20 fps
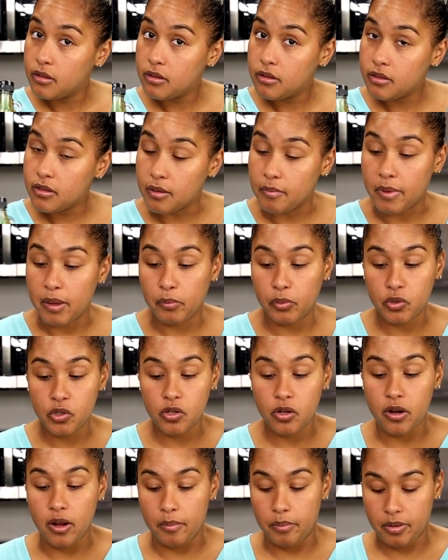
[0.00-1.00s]
Some maple
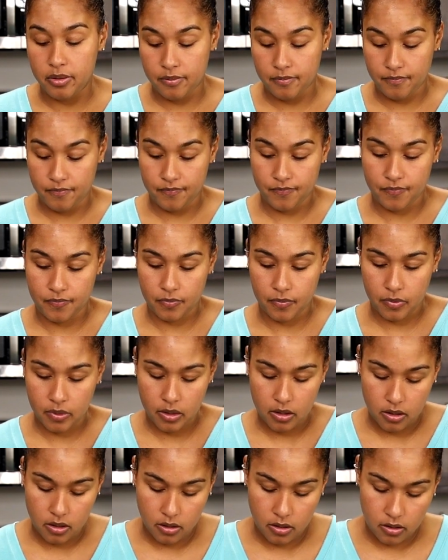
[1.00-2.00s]
syrup.
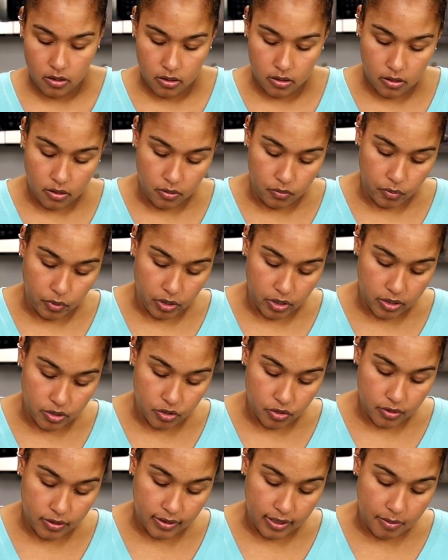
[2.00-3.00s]
We're gonna
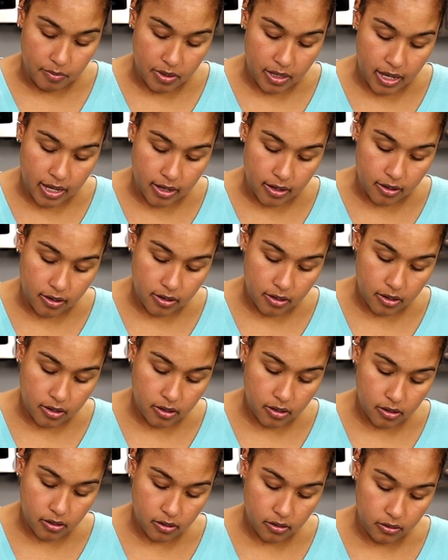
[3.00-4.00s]
do the same thing,
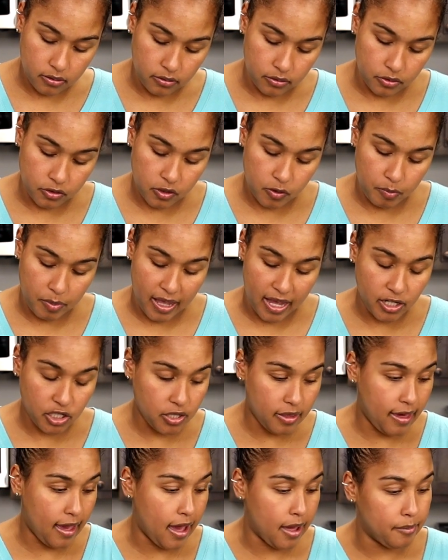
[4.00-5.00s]
a little splash
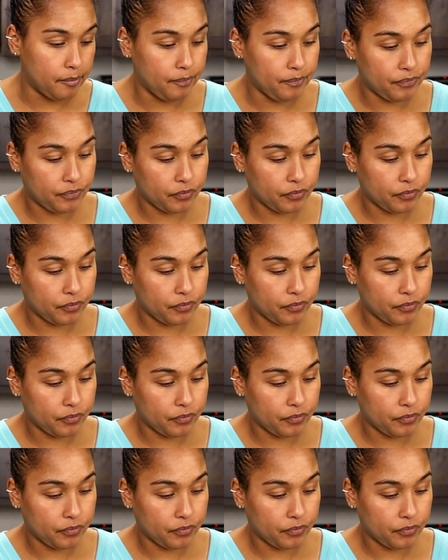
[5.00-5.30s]
of that.